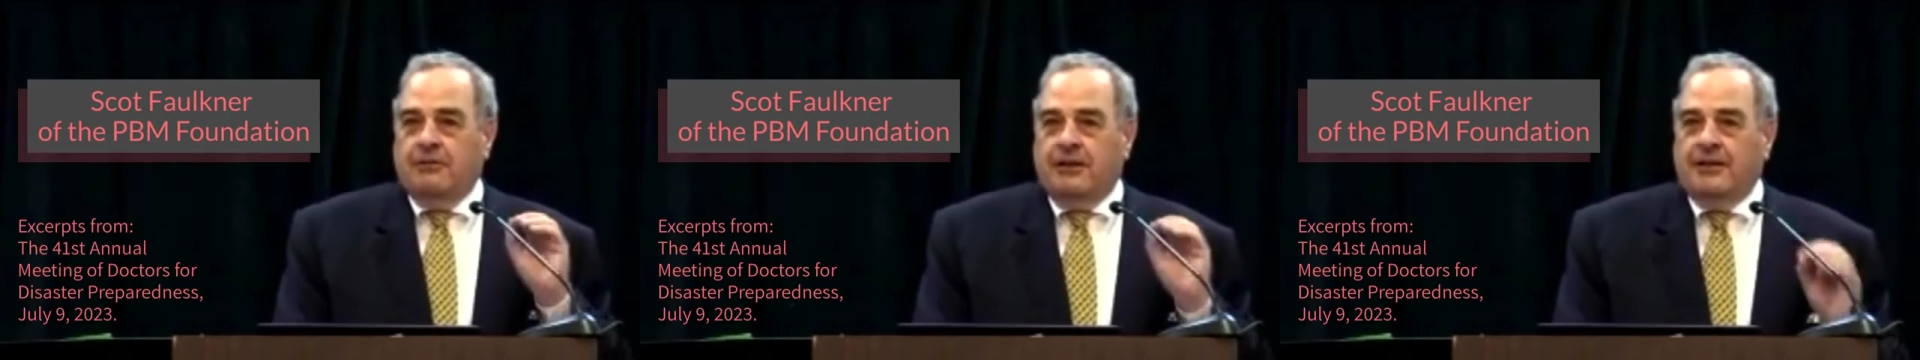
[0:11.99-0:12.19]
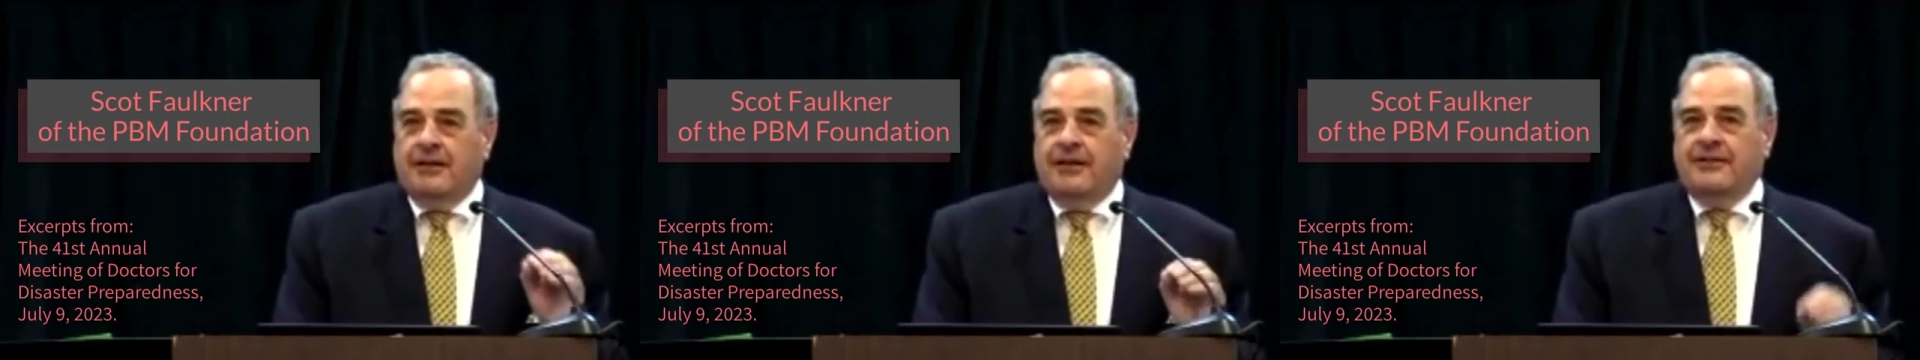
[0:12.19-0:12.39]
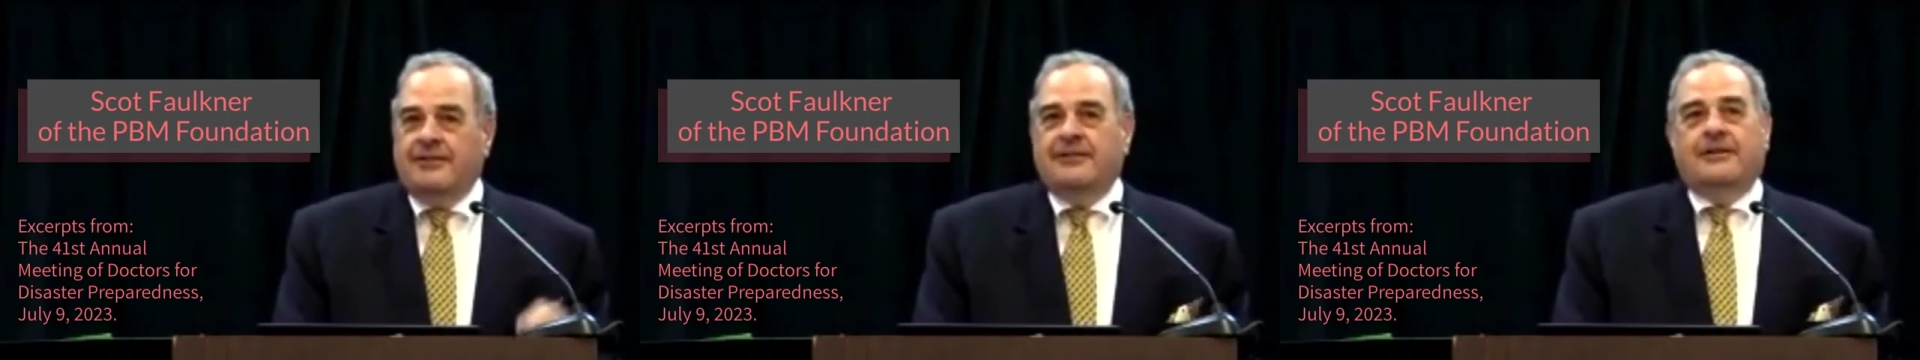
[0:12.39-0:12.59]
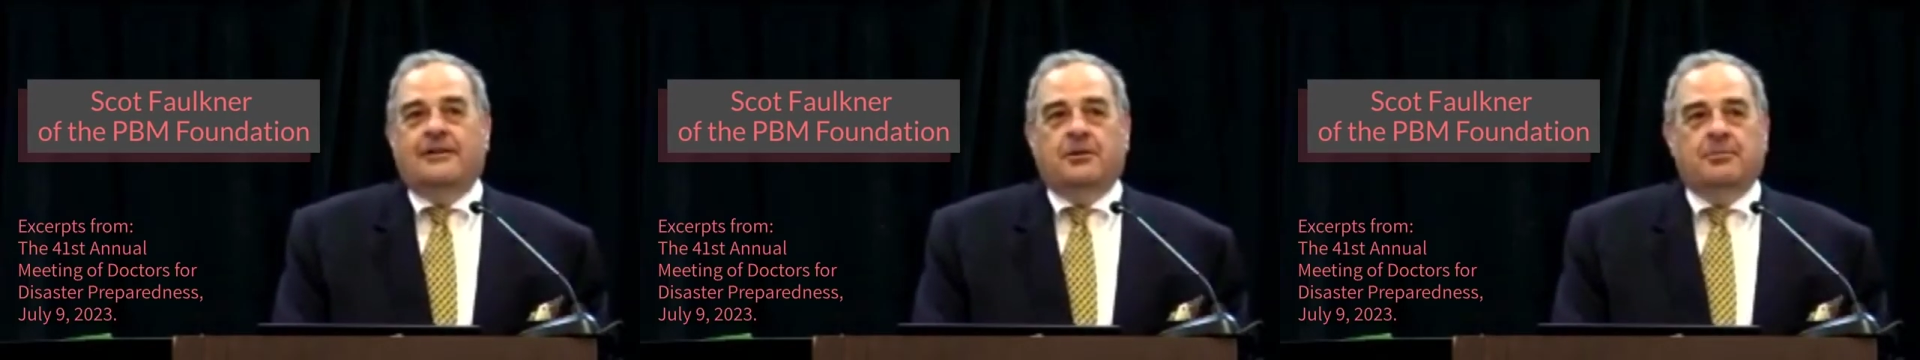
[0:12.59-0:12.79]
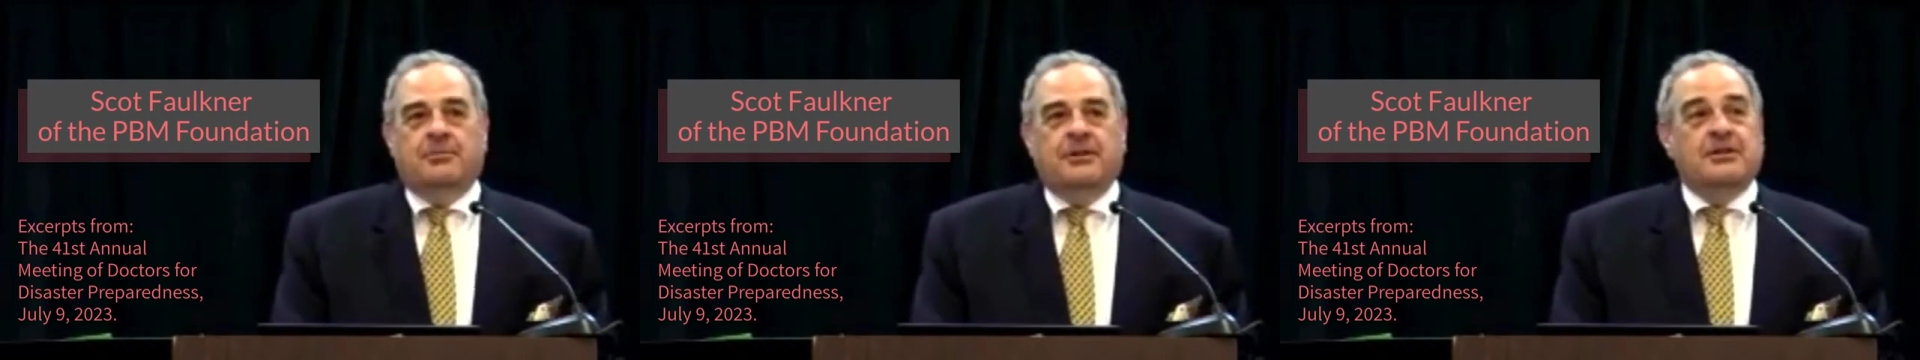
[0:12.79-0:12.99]
light
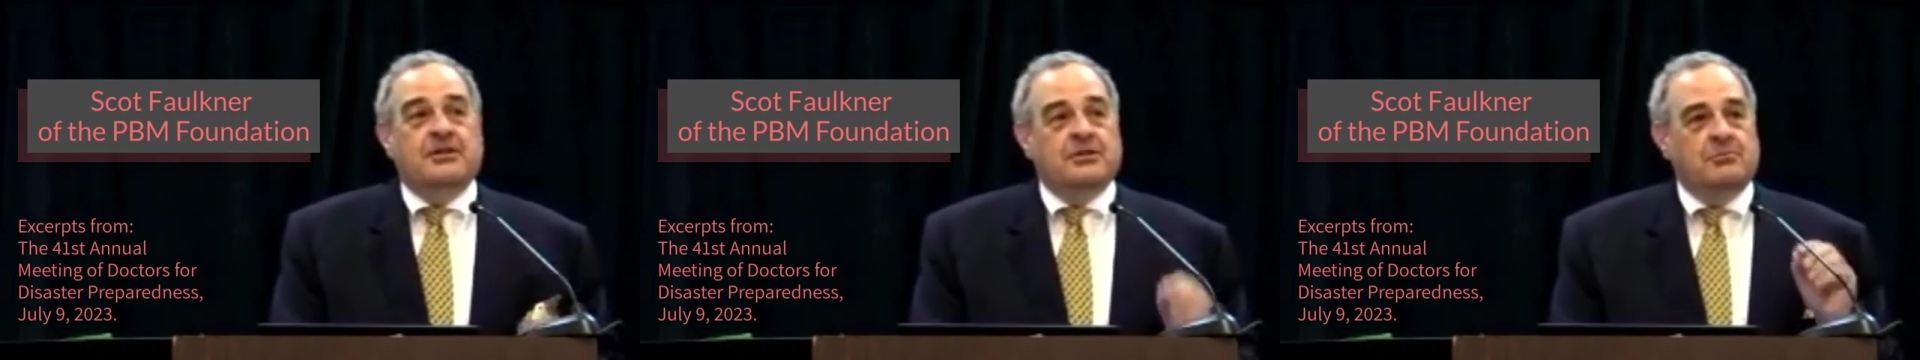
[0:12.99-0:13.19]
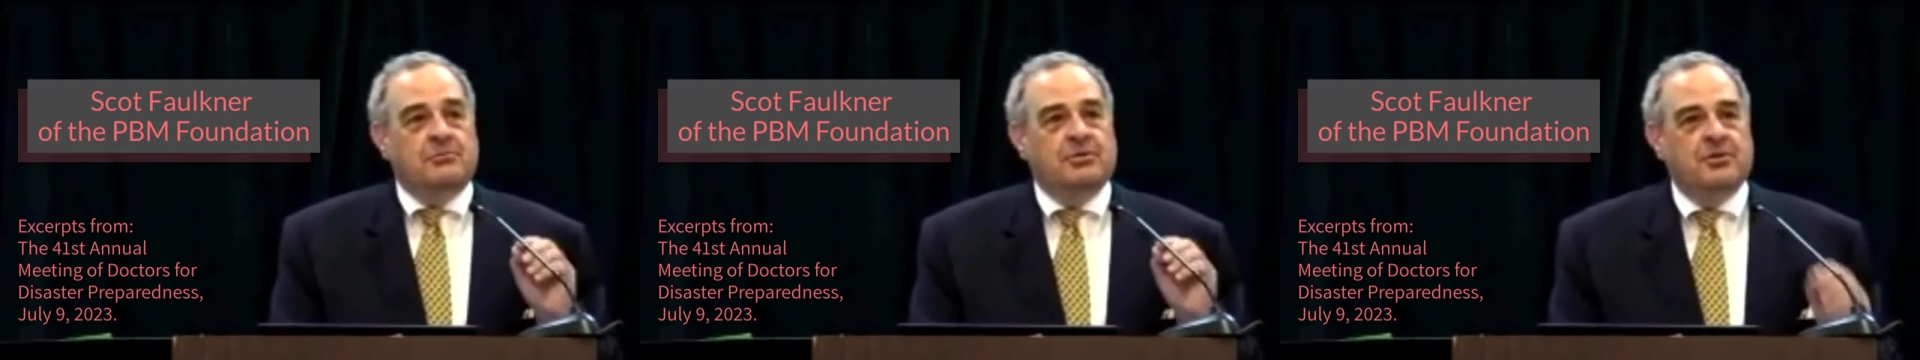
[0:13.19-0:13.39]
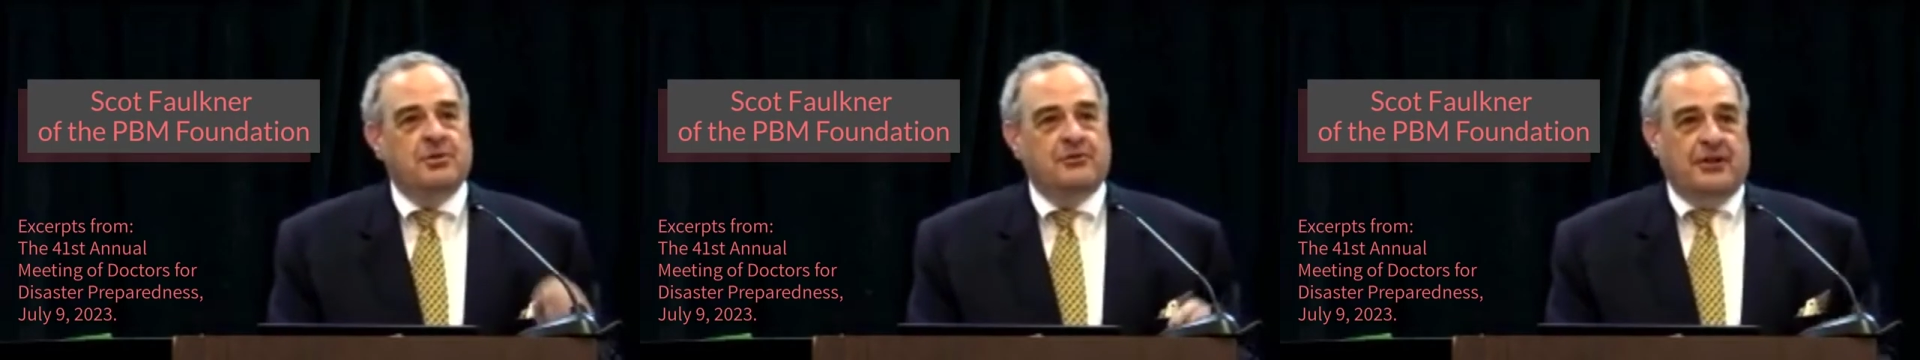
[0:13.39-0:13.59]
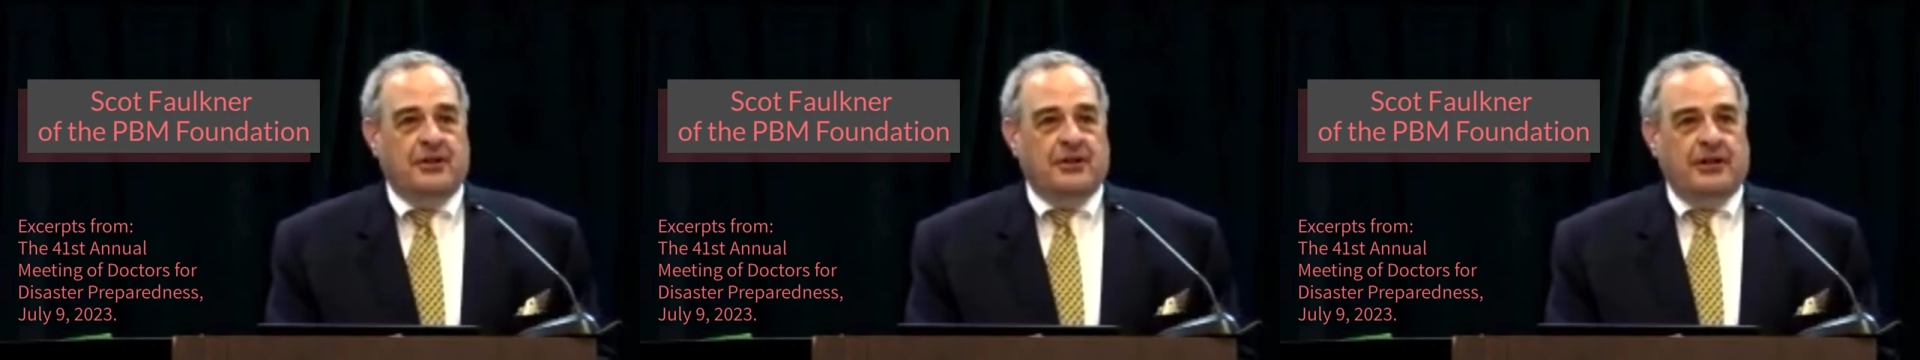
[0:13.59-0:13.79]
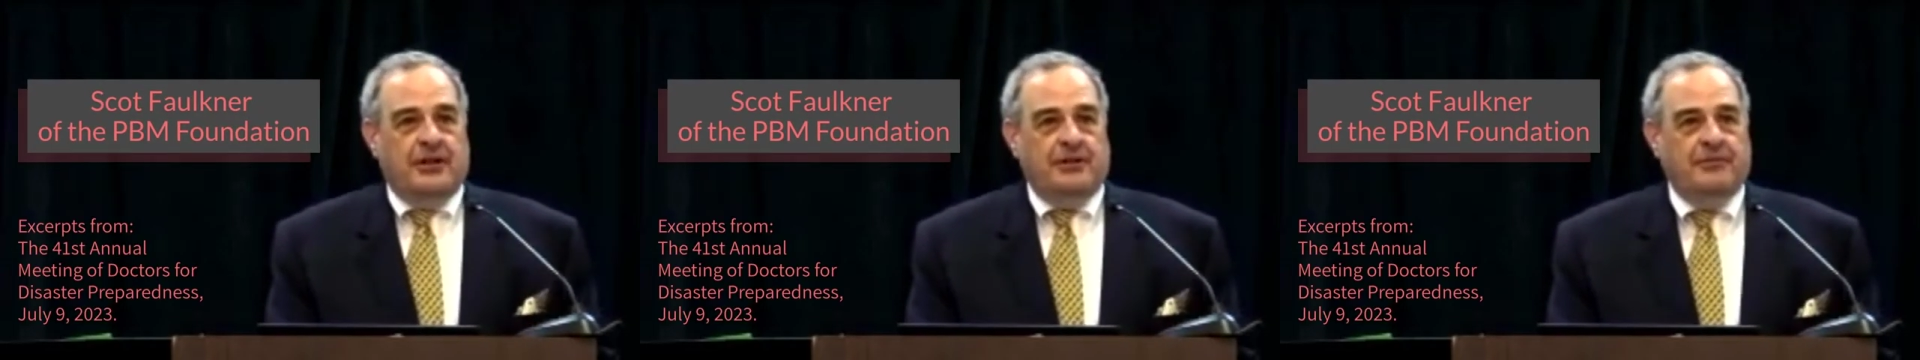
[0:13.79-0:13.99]
therapy is improving a
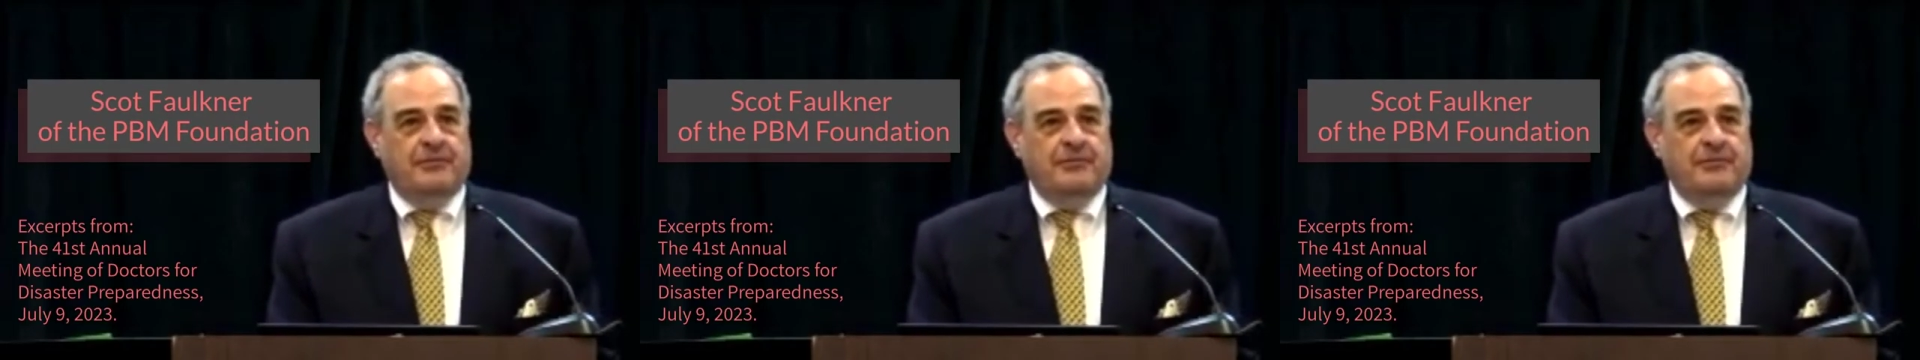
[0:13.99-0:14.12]
life.